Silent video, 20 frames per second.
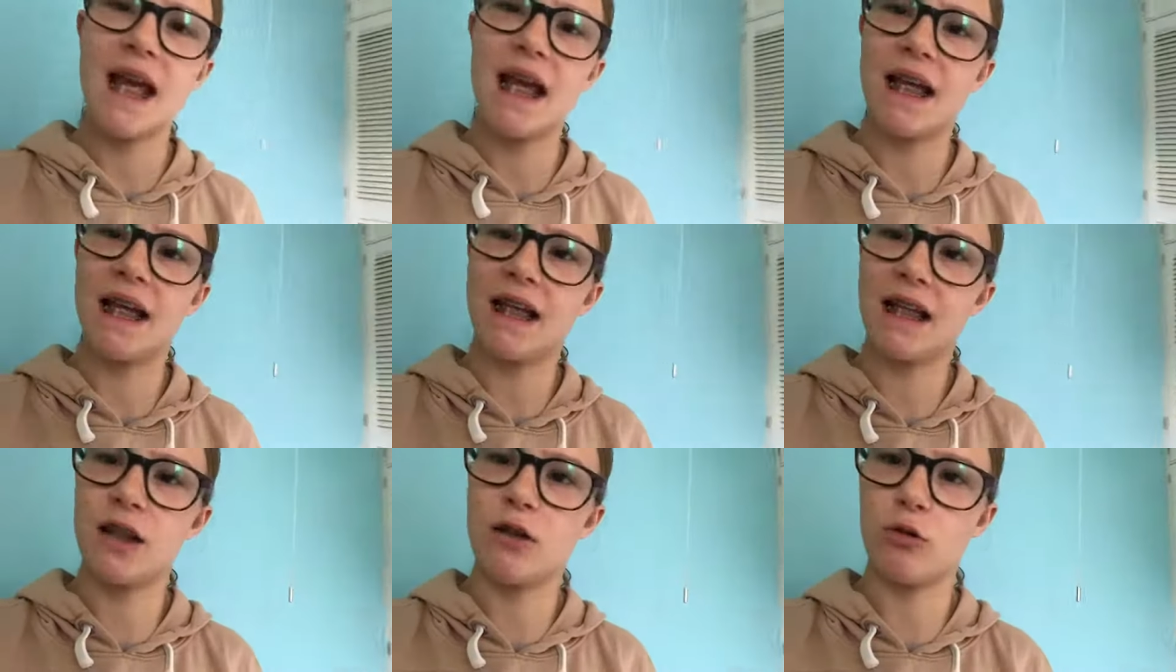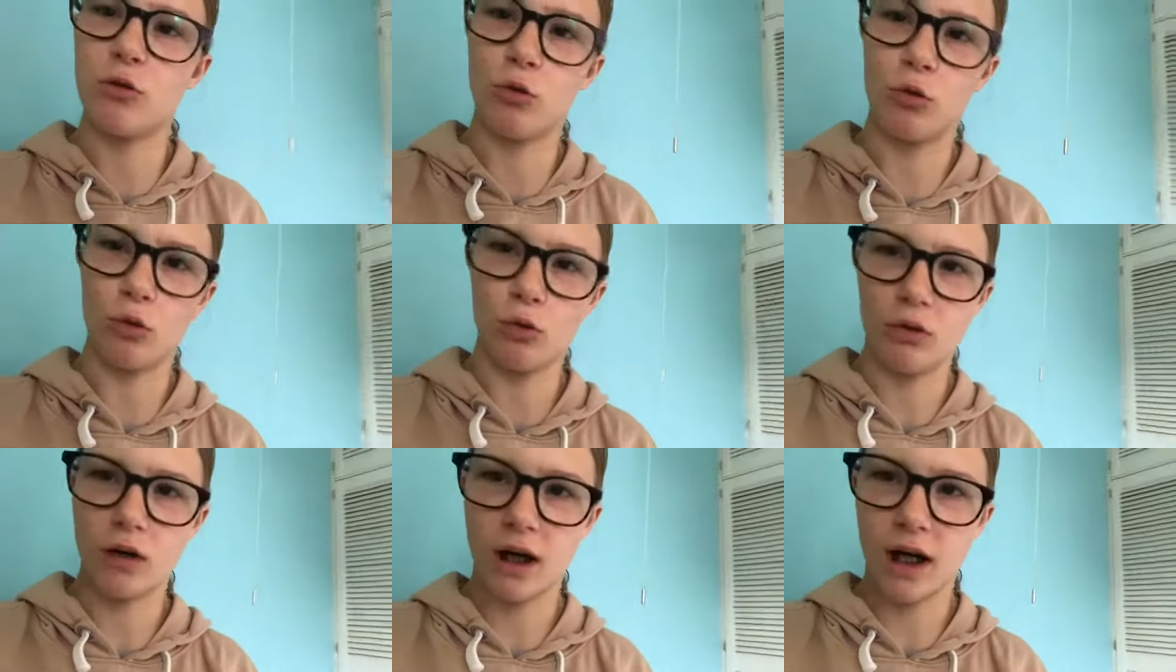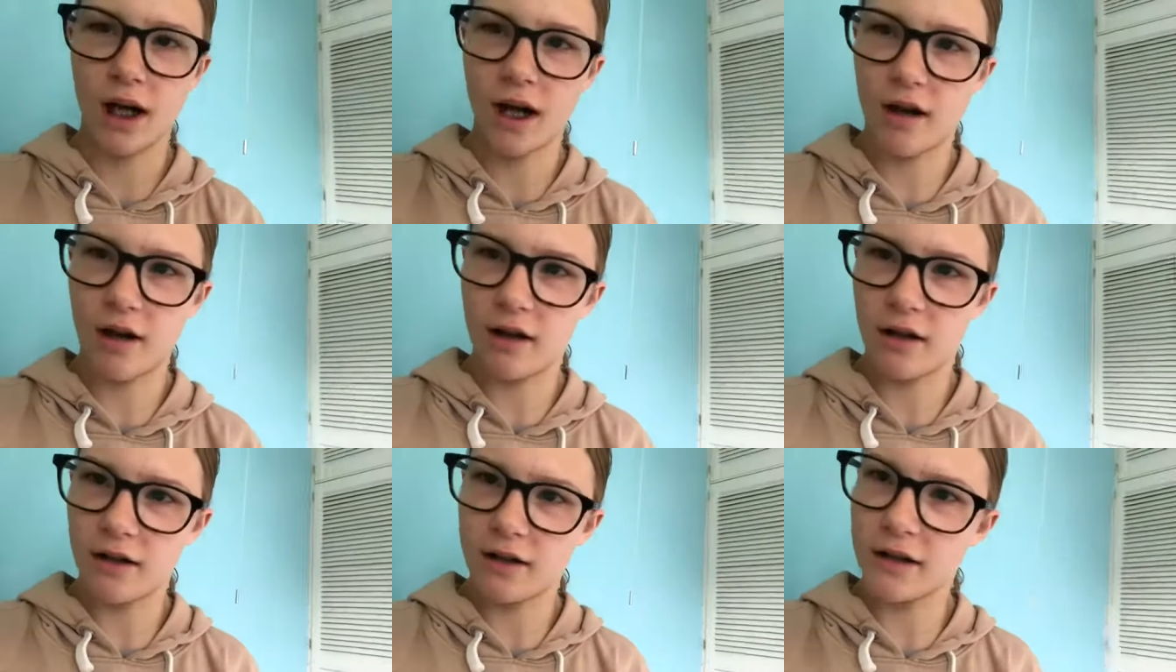it's all
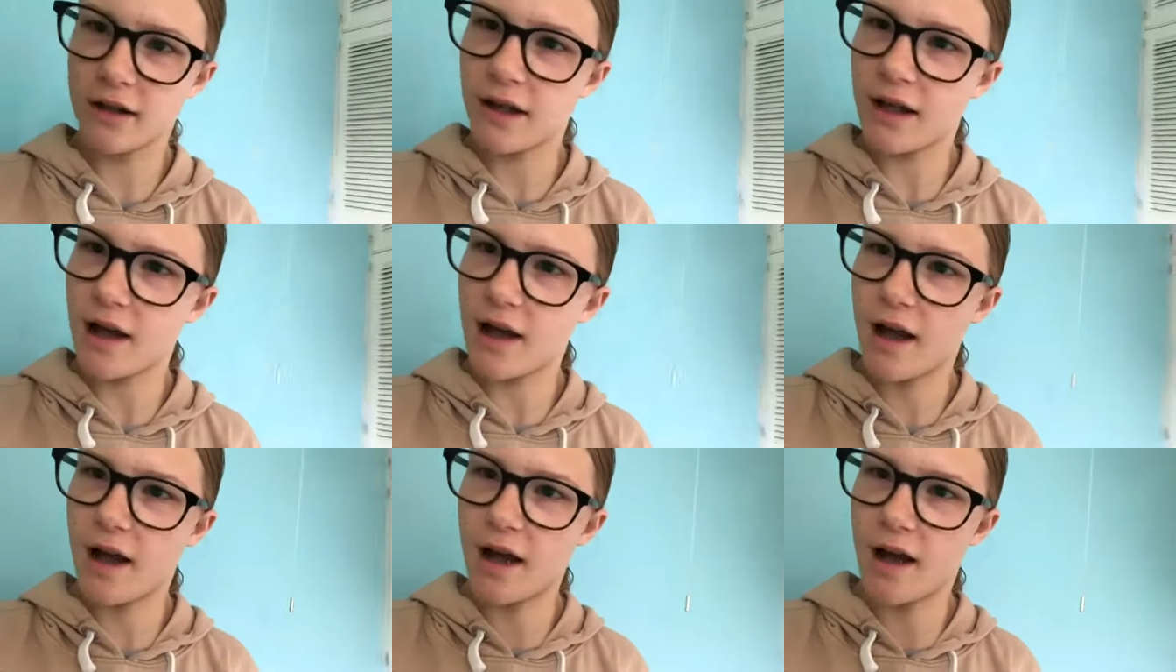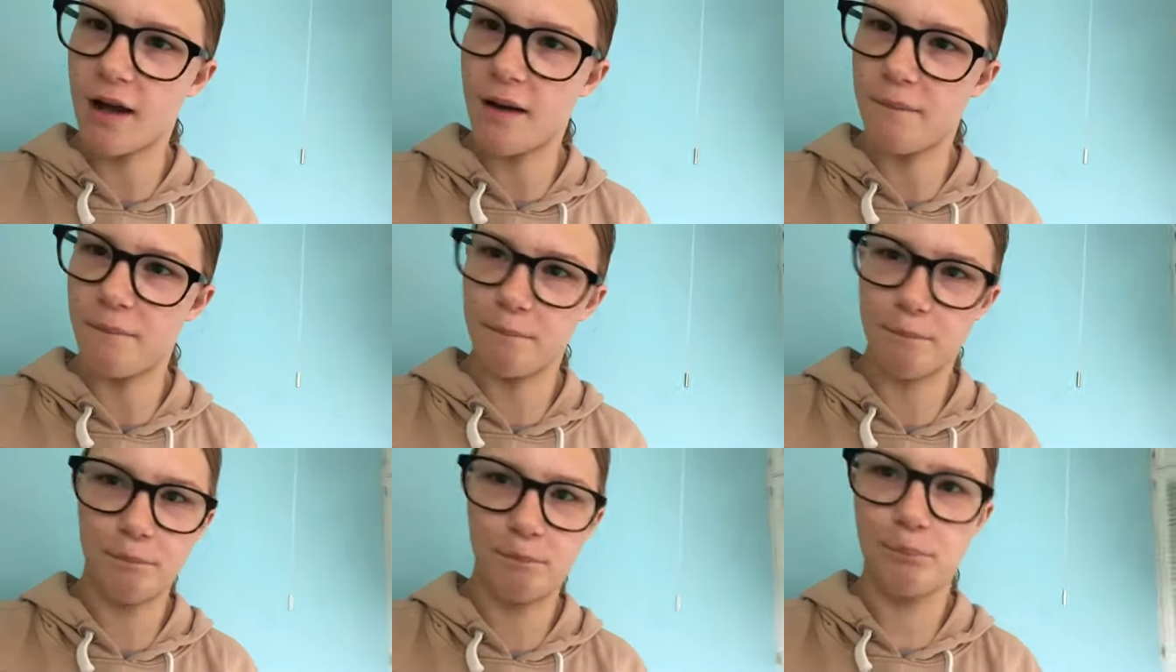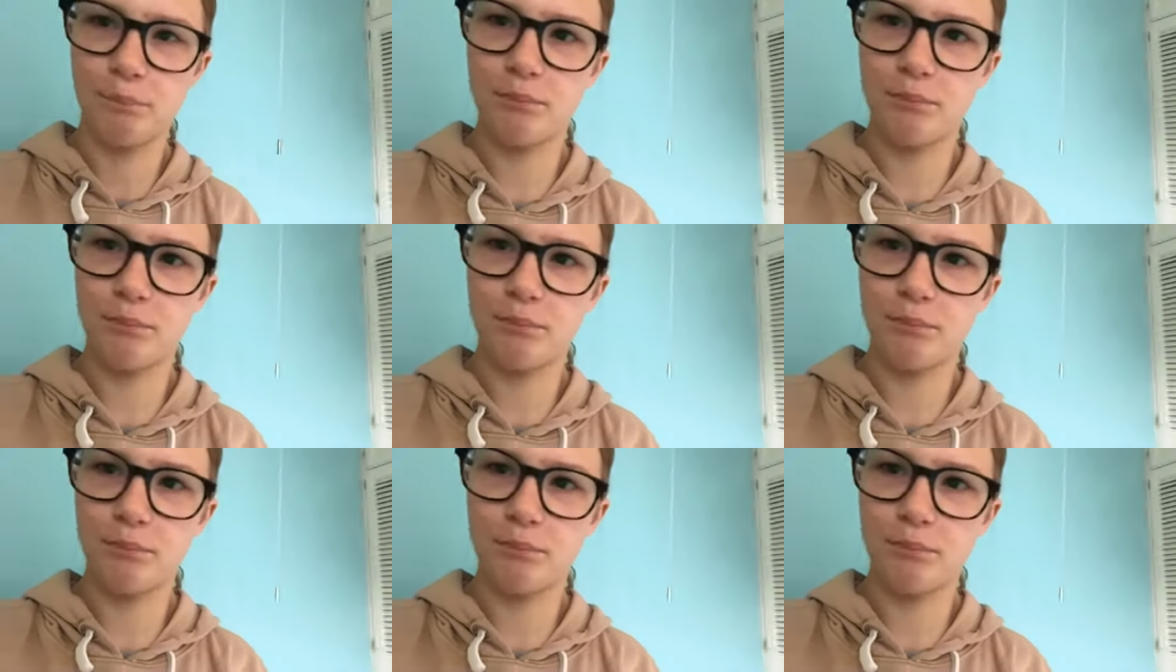good um,